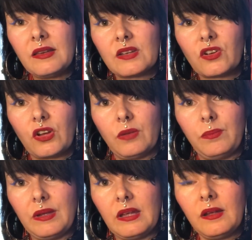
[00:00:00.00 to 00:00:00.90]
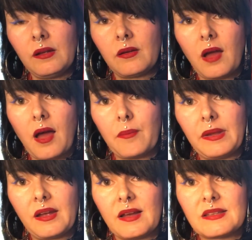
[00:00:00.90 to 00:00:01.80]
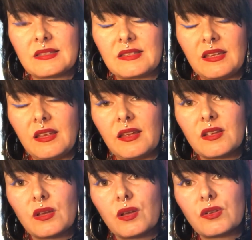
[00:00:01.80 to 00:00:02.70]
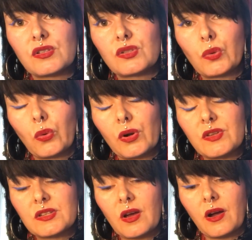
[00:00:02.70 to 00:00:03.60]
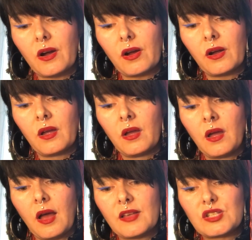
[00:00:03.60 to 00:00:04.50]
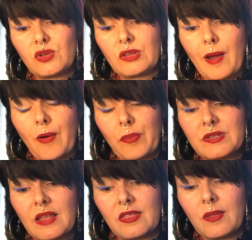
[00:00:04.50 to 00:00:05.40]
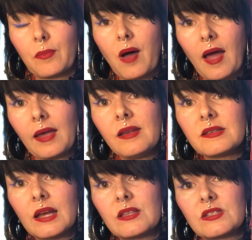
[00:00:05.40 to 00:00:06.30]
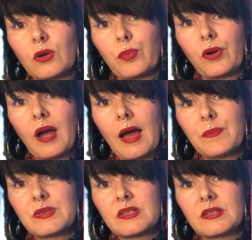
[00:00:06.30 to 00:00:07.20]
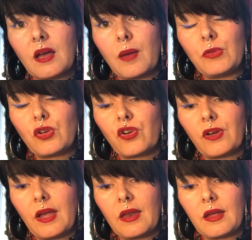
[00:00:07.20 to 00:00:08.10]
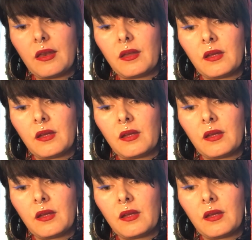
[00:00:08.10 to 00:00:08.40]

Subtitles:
It could be because the swords are a suit that represent the mind, and so perhaps you created,